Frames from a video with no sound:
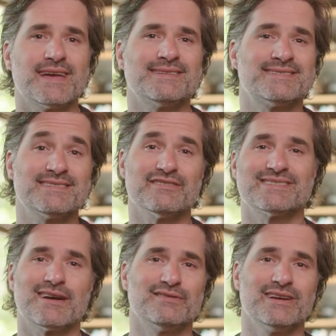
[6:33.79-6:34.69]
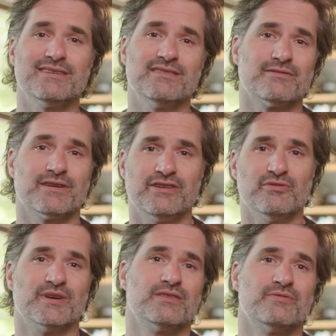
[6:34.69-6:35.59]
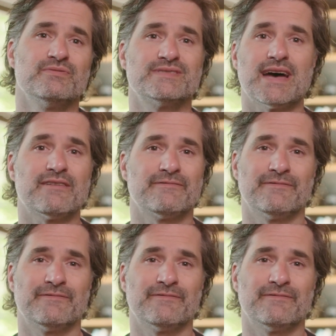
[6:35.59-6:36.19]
and still sound like you're a human who's not